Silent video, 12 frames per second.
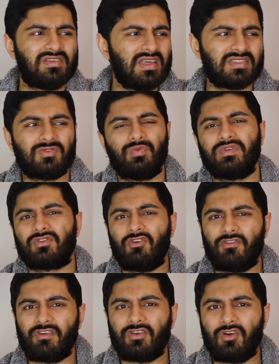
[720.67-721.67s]
Yes, we're
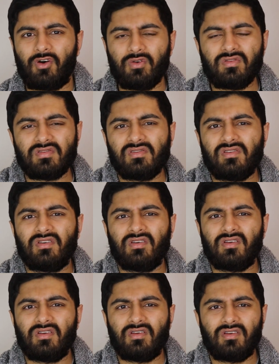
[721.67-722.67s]
scoring goals.
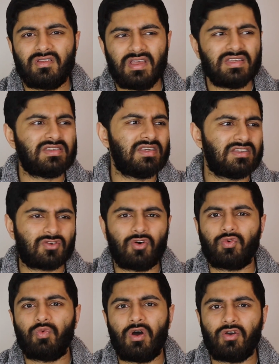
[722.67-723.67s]
Yes, he
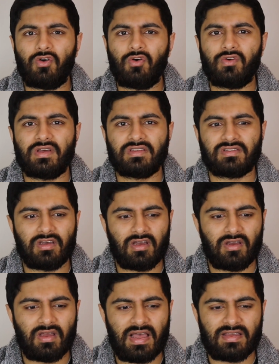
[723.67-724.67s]
scored 1 goal against
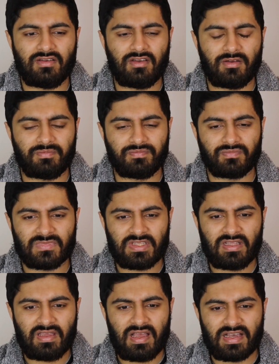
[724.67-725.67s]

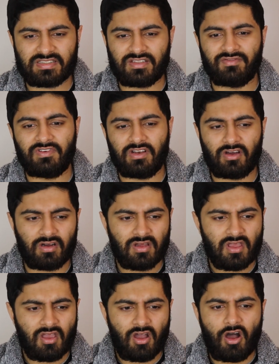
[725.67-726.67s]
Aston Villa,
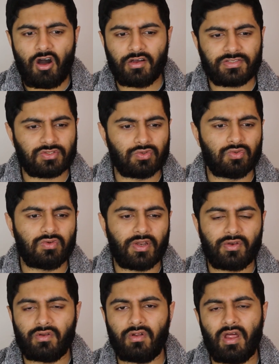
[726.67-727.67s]
Arsenal
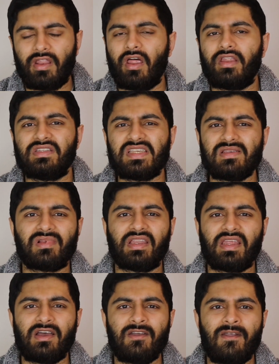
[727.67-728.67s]
and teams
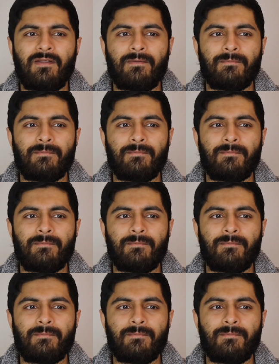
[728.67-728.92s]
like that.